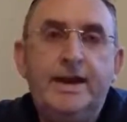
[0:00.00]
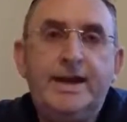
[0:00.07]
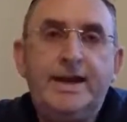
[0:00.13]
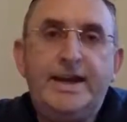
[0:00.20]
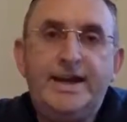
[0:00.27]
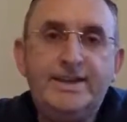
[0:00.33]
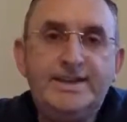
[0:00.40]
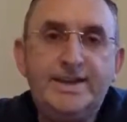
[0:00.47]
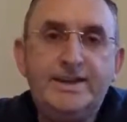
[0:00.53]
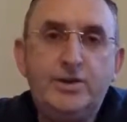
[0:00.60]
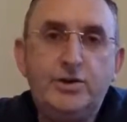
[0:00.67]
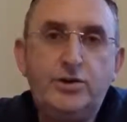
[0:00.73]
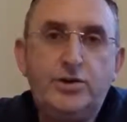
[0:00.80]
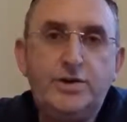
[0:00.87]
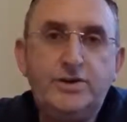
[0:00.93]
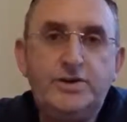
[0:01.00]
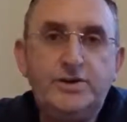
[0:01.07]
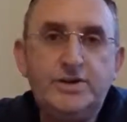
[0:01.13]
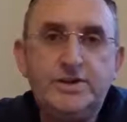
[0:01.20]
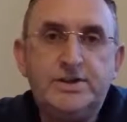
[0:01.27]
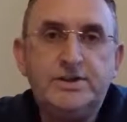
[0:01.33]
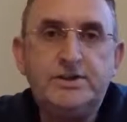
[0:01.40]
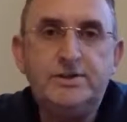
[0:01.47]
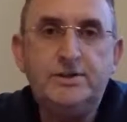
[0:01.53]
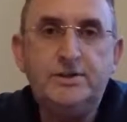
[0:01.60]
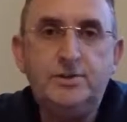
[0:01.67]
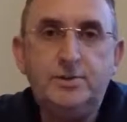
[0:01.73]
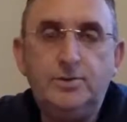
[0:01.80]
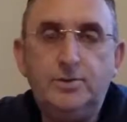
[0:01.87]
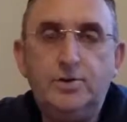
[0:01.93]
easy that you could just
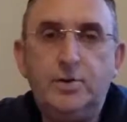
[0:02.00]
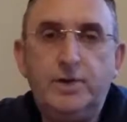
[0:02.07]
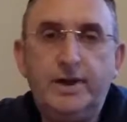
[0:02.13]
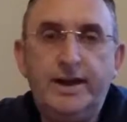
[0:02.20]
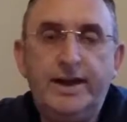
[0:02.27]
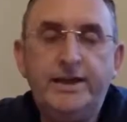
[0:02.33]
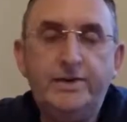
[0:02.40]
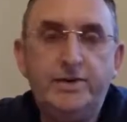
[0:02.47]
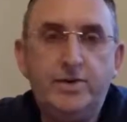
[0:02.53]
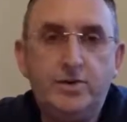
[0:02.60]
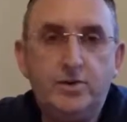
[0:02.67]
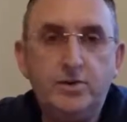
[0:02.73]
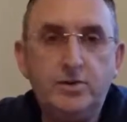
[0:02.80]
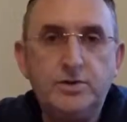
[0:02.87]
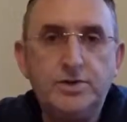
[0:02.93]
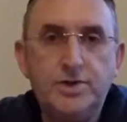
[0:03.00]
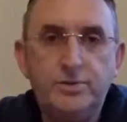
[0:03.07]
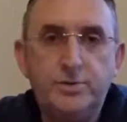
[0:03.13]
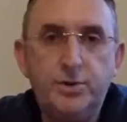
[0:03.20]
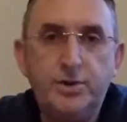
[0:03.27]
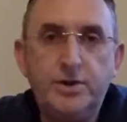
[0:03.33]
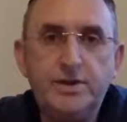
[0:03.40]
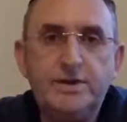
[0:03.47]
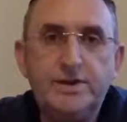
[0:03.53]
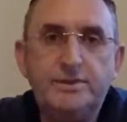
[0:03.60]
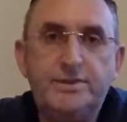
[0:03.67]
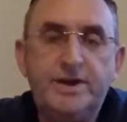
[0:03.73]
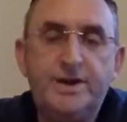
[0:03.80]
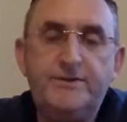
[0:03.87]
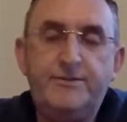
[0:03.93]
go and learn in a course or a book. It's
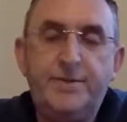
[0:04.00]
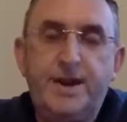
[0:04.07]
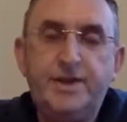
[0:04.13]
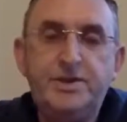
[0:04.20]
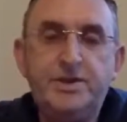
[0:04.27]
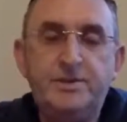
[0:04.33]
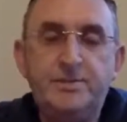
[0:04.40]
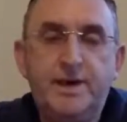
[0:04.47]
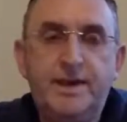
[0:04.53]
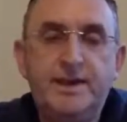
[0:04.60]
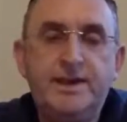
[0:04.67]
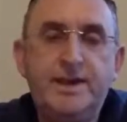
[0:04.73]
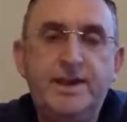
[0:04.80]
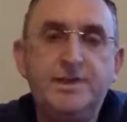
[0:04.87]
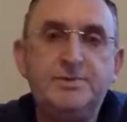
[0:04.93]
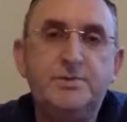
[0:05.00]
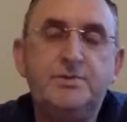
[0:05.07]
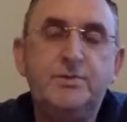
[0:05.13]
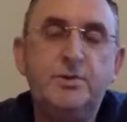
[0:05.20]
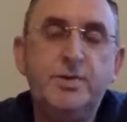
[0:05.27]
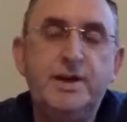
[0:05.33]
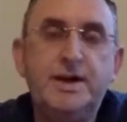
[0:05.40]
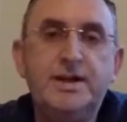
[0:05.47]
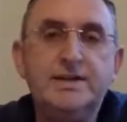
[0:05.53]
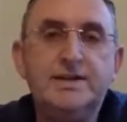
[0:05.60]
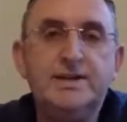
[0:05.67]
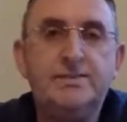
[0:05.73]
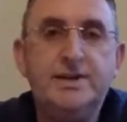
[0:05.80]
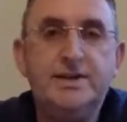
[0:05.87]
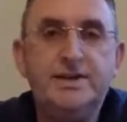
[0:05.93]
something I've mentioned many times before that has
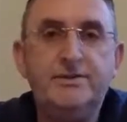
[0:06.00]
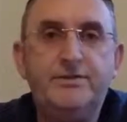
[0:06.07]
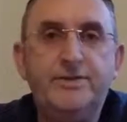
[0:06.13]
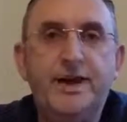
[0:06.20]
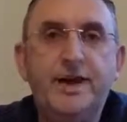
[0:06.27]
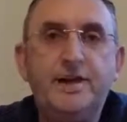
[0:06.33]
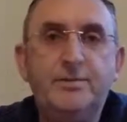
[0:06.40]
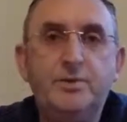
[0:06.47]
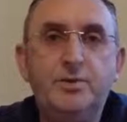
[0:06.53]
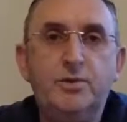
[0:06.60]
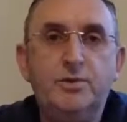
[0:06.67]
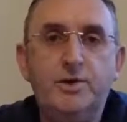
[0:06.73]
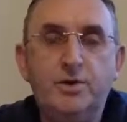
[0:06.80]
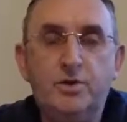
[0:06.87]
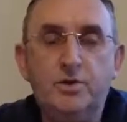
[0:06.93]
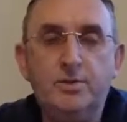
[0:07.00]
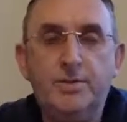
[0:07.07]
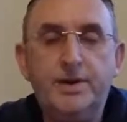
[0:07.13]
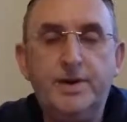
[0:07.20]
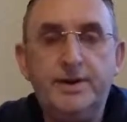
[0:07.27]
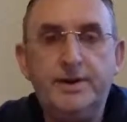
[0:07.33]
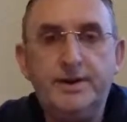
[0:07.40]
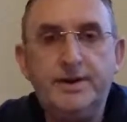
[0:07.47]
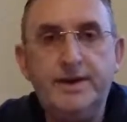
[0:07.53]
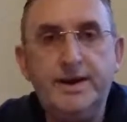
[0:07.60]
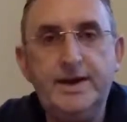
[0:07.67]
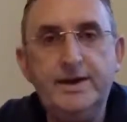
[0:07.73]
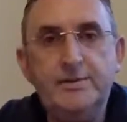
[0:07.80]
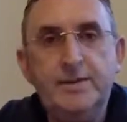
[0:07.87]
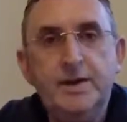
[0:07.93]
to be developed over a long period of
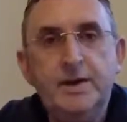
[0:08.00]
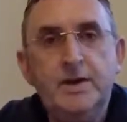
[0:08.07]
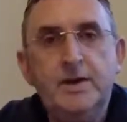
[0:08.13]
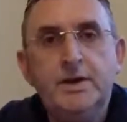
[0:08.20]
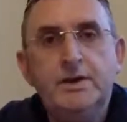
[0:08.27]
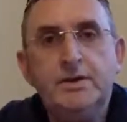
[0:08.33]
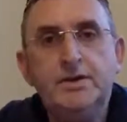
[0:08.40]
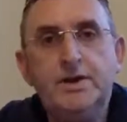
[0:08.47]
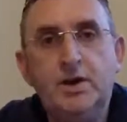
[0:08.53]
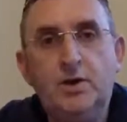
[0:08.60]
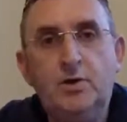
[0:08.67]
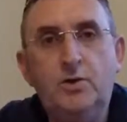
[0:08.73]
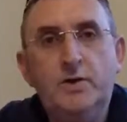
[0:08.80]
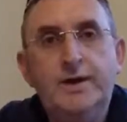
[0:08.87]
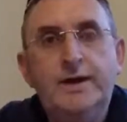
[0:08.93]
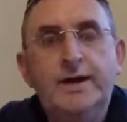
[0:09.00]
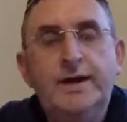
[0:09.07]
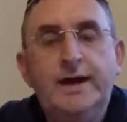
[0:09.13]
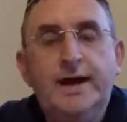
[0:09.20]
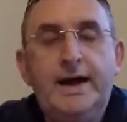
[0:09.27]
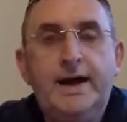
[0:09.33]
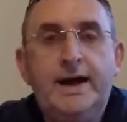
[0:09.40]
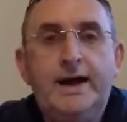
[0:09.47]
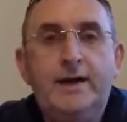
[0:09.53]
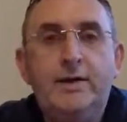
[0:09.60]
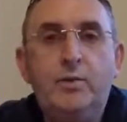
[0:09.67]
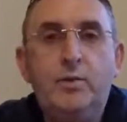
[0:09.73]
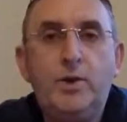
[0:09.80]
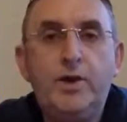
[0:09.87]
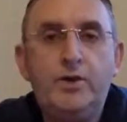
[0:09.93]
time. So
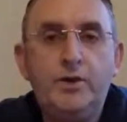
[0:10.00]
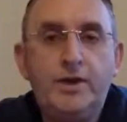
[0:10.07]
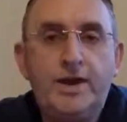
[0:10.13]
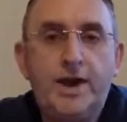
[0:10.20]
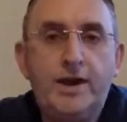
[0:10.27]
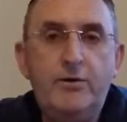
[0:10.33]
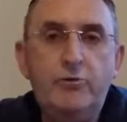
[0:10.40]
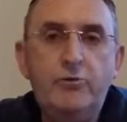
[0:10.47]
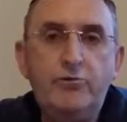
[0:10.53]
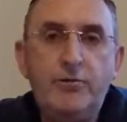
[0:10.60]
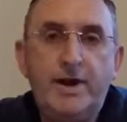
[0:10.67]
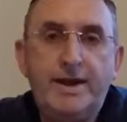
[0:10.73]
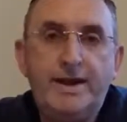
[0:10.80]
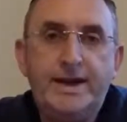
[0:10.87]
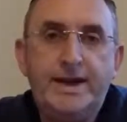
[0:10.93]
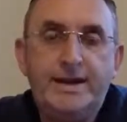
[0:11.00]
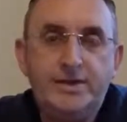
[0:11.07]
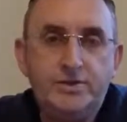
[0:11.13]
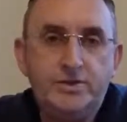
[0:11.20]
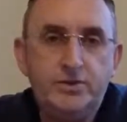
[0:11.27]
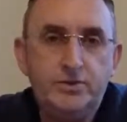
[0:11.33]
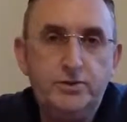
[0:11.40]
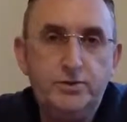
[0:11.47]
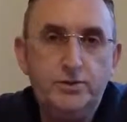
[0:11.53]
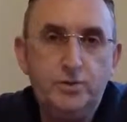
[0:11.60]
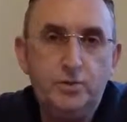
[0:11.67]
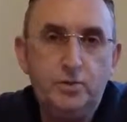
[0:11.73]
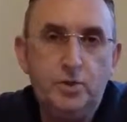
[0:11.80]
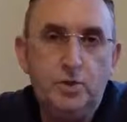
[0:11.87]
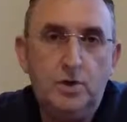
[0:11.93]
we're going to get right into
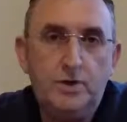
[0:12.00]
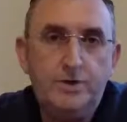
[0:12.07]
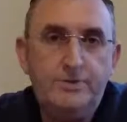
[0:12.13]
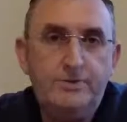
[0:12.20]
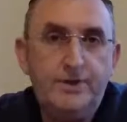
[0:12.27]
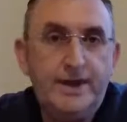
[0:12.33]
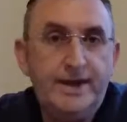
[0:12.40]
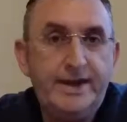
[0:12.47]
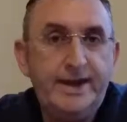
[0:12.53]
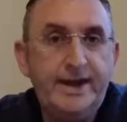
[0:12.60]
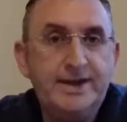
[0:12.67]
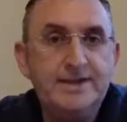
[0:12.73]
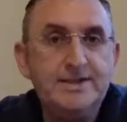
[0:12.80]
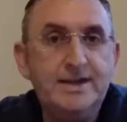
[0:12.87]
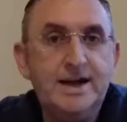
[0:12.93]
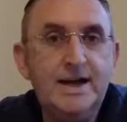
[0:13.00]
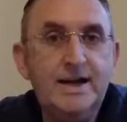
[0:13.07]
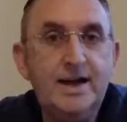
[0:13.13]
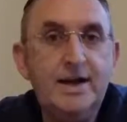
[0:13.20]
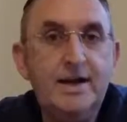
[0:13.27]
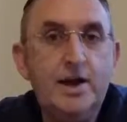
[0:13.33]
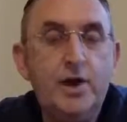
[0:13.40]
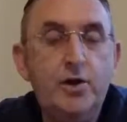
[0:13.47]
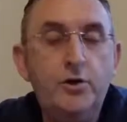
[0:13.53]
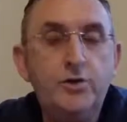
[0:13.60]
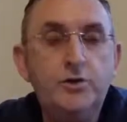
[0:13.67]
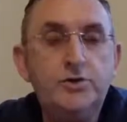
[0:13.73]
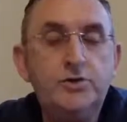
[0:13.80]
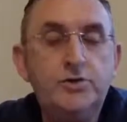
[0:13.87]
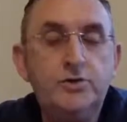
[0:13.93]
what fake guides are and
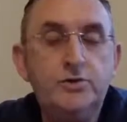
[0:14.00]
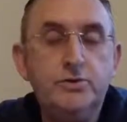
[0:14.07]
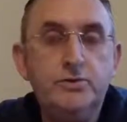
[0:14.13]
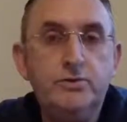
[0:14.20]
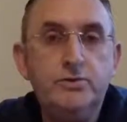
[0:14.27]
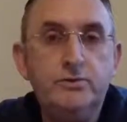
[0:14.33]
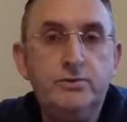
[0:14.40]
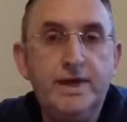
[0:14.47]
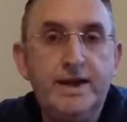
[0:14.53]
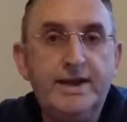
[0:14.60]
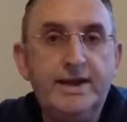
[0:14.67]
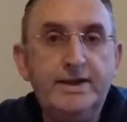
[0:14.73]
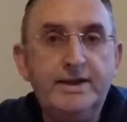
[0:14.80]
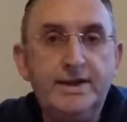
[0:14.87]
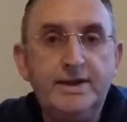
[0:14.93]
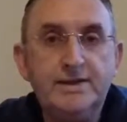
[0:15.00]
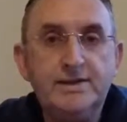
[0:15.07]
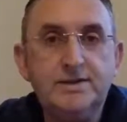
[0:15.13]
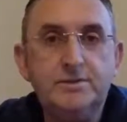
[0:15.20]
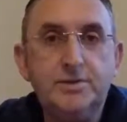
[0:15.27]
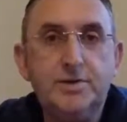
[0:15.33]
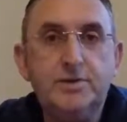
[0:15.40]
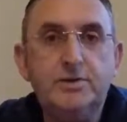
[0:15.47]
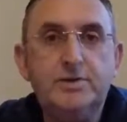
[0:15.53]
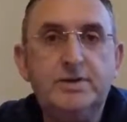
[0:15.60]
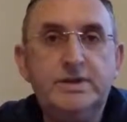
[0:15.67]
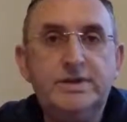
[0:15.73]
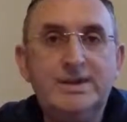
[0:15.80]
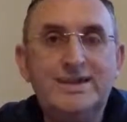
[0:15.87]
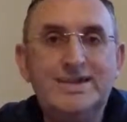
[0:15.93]
how to recognize them, how
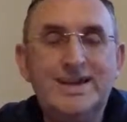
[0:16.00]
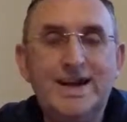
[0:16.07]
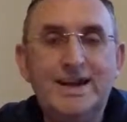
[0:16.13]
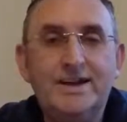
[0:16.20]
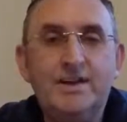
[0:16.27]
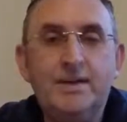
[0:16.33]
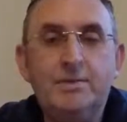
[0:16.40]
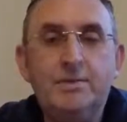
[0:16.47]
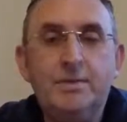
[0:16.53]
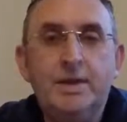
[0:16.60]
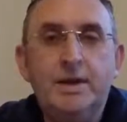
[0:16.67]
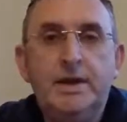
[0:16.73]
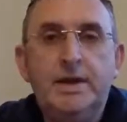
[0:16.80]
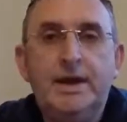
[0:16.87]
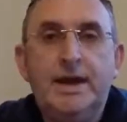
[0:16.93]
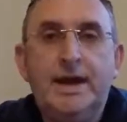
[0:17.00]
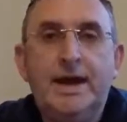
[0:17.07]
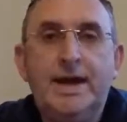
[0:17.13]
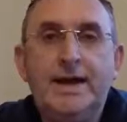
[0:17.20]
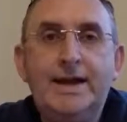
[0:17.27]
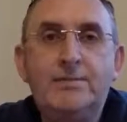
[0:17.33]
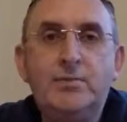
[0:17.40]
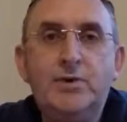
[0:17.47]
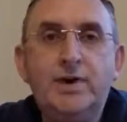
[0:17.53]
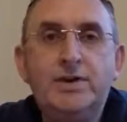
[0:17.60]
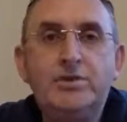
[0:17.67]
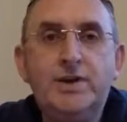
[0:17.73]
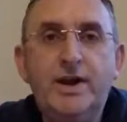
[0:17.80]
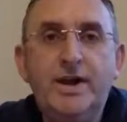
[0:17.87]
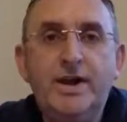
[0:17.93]
to discern them. And I'm going to
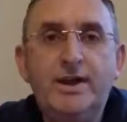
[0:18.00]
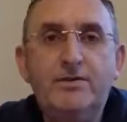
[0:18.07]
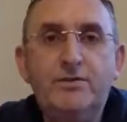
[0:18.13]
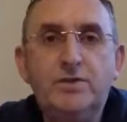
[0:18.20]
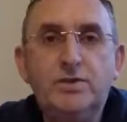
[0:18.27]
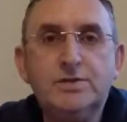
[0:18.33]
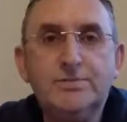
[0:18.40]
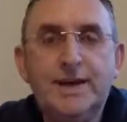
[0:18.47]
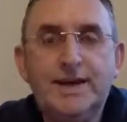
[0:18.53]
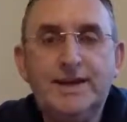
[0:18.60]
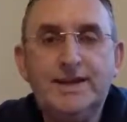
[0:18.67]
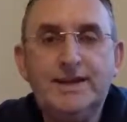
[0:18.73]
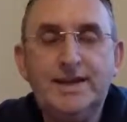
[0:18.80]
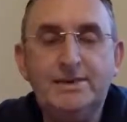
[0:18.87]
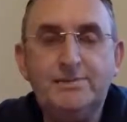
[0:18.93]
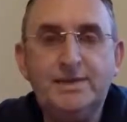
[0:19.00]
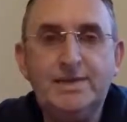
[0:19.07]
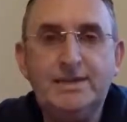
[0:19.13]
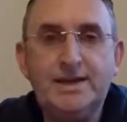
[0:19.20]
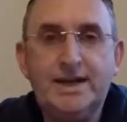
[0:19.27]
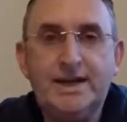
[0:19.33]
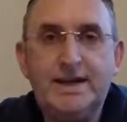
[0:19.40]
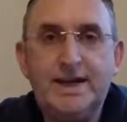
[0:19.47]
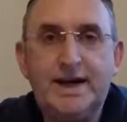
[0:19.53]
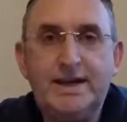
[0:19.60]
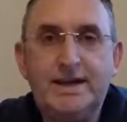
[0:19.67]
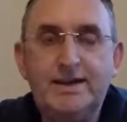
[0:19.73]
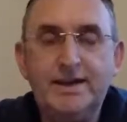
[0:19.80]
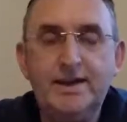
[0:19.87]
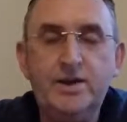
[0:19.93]
try and give you as many tips as I
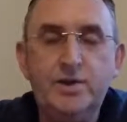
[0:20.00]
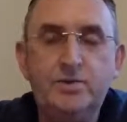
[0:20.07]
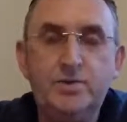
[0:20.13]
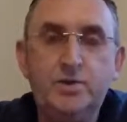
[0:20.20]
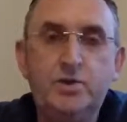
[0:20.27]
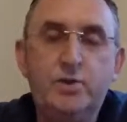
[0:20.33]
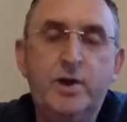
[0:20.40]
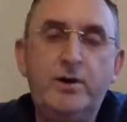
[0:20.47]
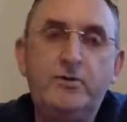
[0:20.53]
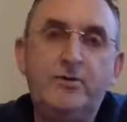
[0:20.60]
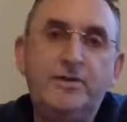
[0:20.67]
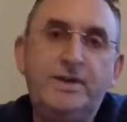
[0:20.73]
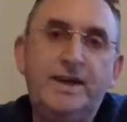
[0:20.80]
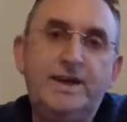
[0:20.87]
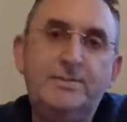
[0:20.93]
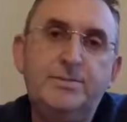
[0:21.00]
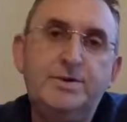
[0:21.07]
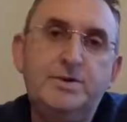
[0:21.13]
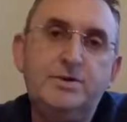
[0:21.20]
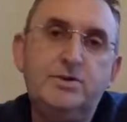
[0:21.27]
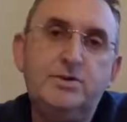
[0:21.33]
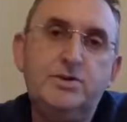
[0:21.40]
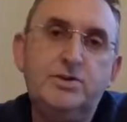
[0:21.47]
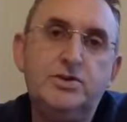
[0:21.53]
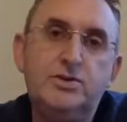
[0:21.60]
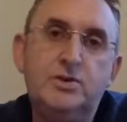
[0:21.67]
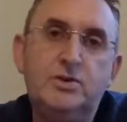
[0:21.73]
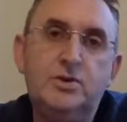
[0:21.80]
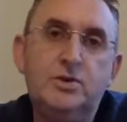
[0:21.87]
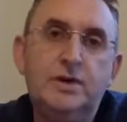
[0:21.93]
can. I think I've got about 12 tips or
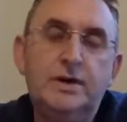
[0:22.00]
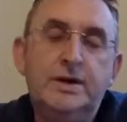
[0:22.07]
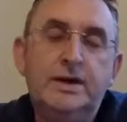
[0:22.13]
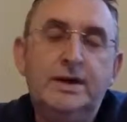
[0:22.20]
so